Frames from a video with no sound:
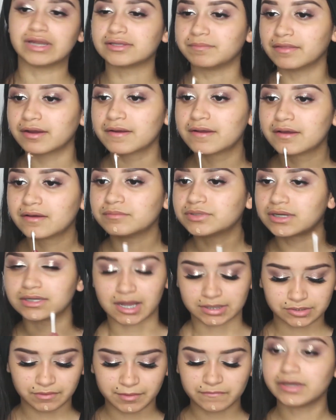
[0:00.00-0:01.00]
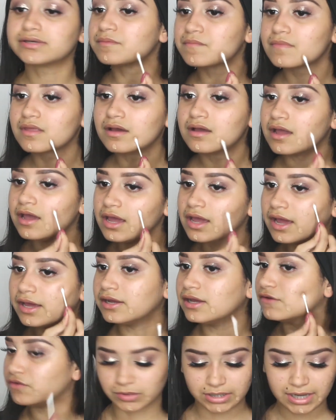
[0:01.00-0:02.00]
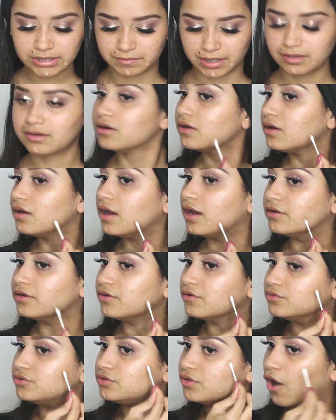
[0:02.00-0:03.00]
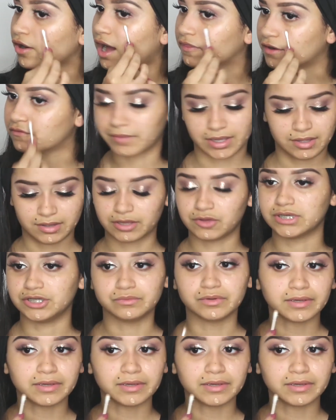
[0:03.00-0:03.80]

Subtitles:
I think my biggest pet peeve, honestly,